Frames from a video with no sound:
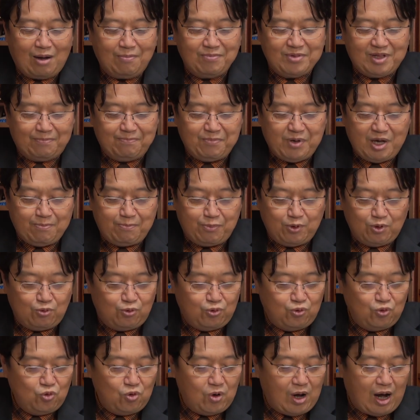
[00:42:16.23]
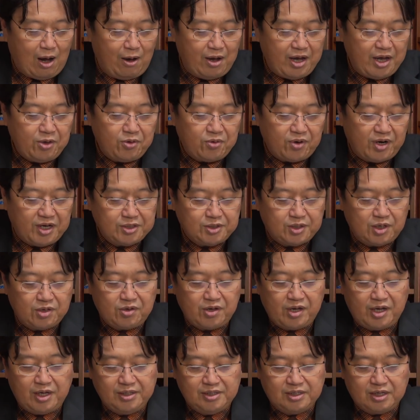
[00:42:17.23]
the people who are interested
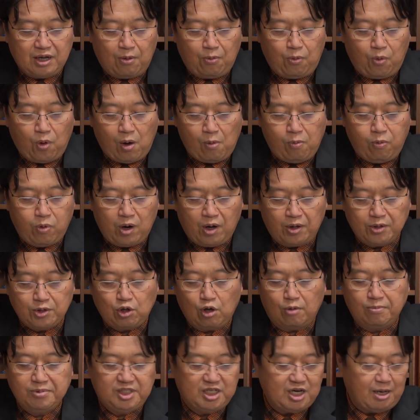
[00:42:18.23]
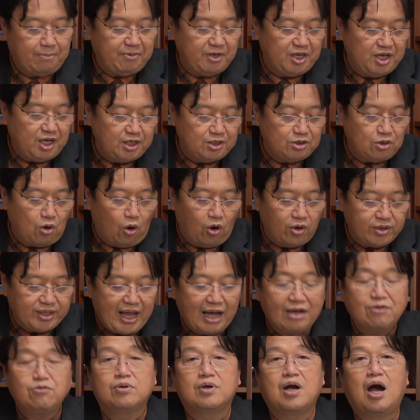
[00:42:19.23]
in the forefront of Japanese
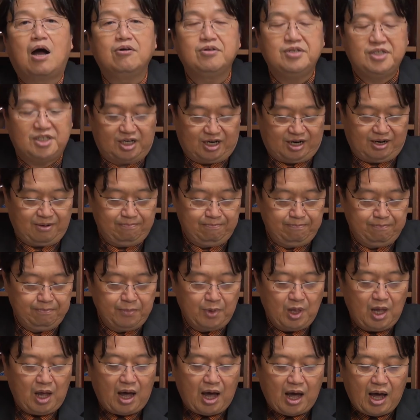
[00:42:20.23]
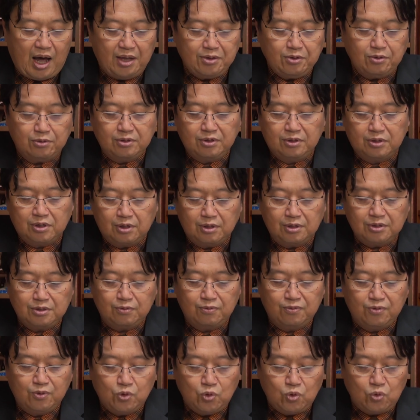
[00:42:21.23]
otaku culture and those
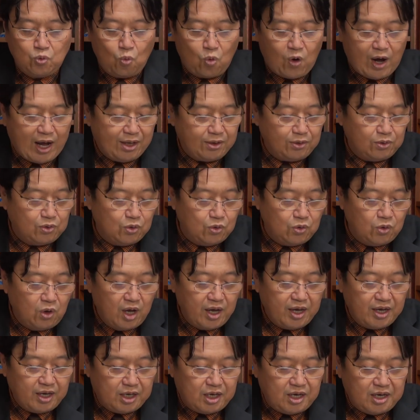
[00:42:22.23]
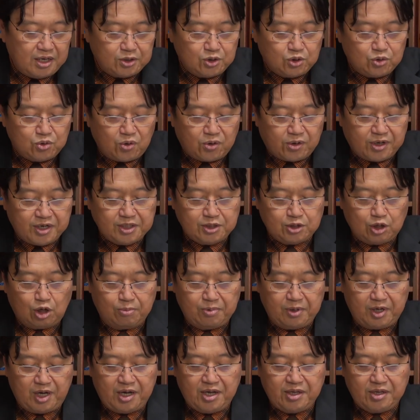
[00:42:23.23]
who want to hear stories
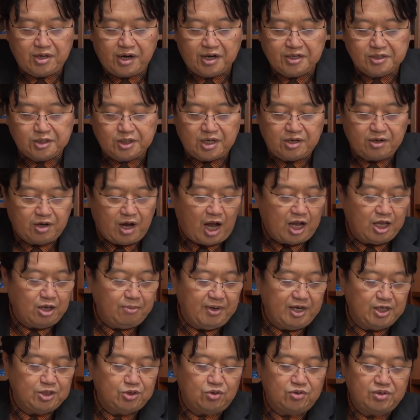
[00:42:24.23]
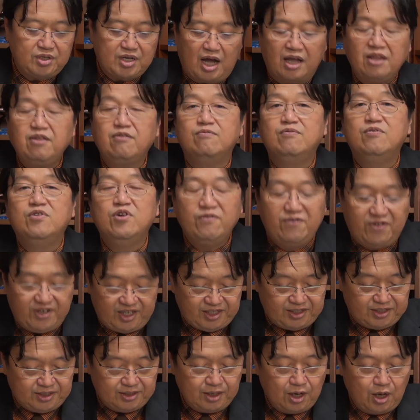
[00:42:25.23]
of interesting animations and
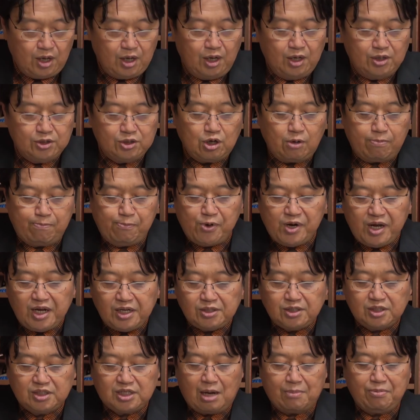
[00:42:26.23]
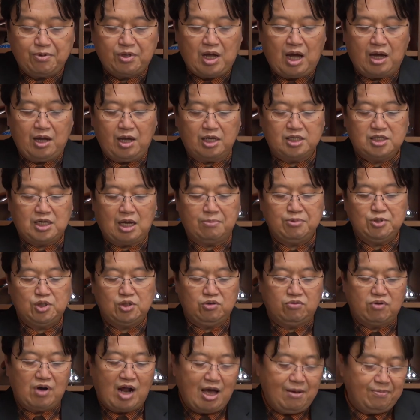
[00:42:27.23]
movies. So please sub
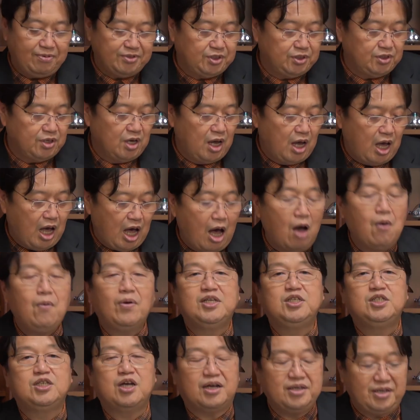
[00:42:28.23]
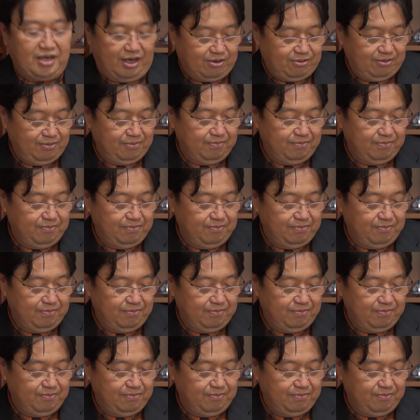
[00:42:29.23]
subscribe our channel.